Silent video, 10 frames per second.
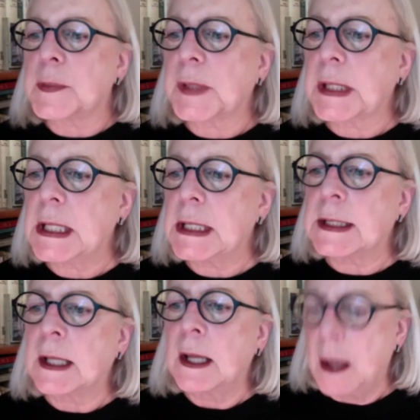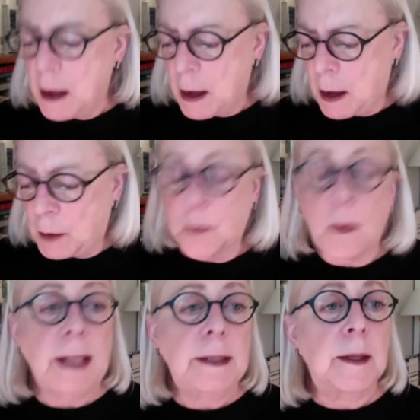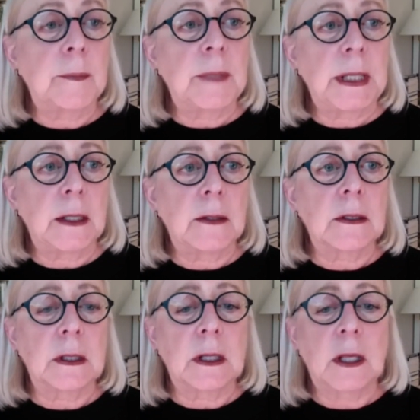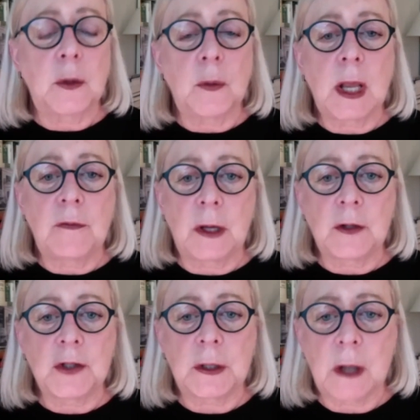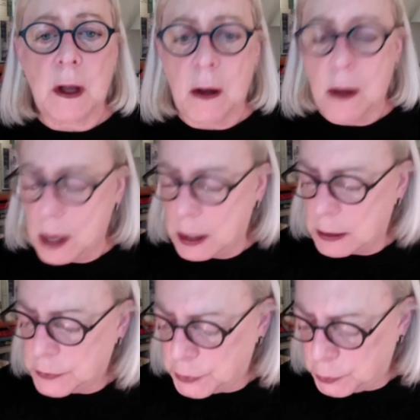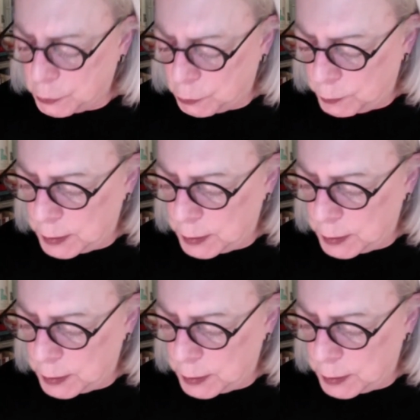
Please write them into the Q&A function on Zoom.